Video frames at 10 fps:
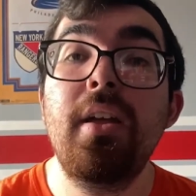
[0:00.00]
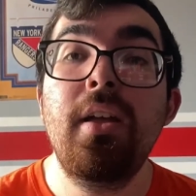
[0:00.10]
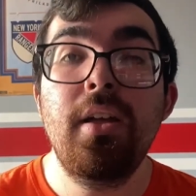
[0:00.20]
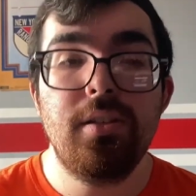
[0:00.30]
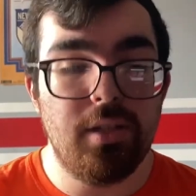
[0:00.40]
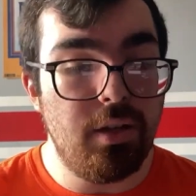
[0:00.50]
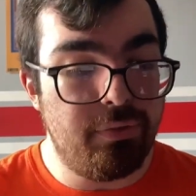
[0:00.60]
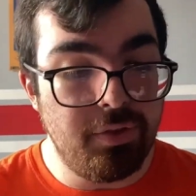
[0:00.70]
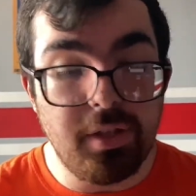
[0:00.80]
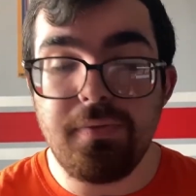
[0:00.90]
So for
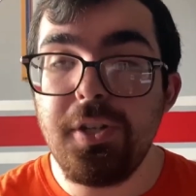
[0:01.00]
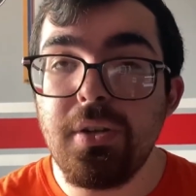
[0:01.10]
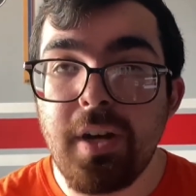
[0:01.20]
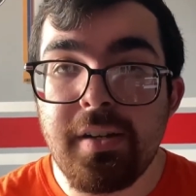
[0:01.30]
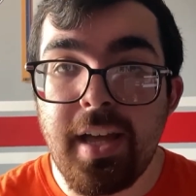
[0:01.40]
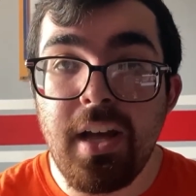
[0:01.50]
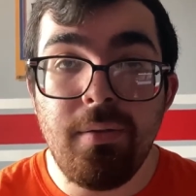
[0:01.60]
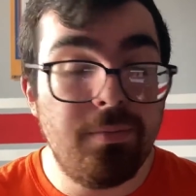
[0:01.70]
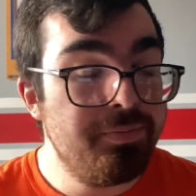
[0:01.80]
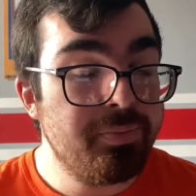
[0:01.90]
this video right now,
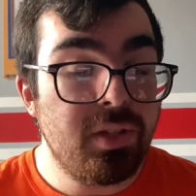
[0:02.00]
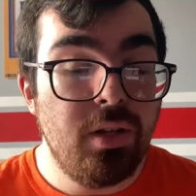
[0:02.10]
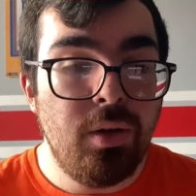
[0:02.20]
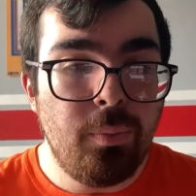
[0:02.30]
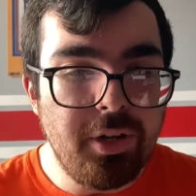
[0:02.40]
what